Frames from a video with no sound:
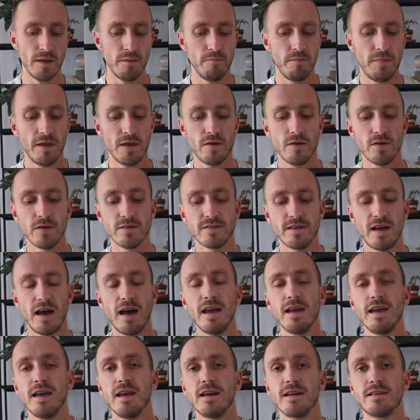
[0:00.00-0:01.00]
because
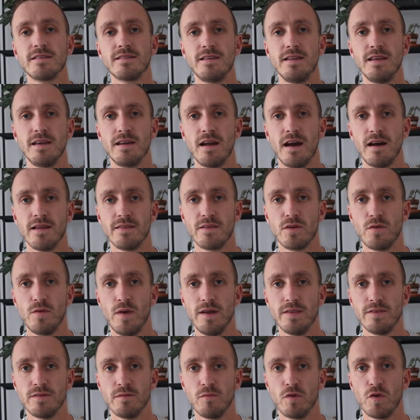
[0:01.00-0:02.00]
I actually got
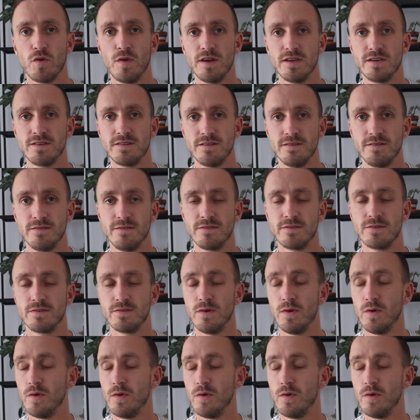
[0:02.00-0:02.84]
quite some questions